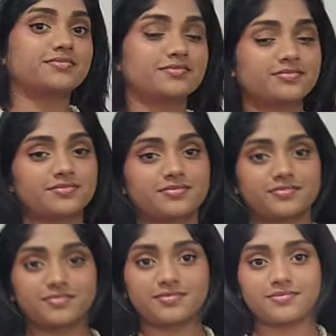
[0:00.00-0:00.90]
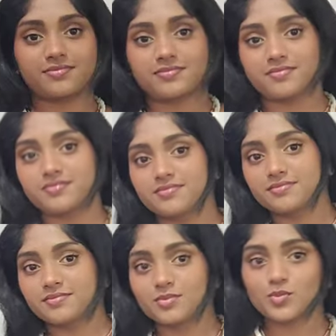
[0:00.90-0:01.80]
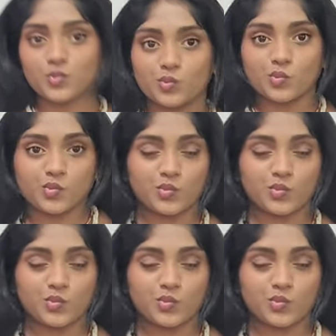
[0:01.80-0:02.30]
Nothing is said.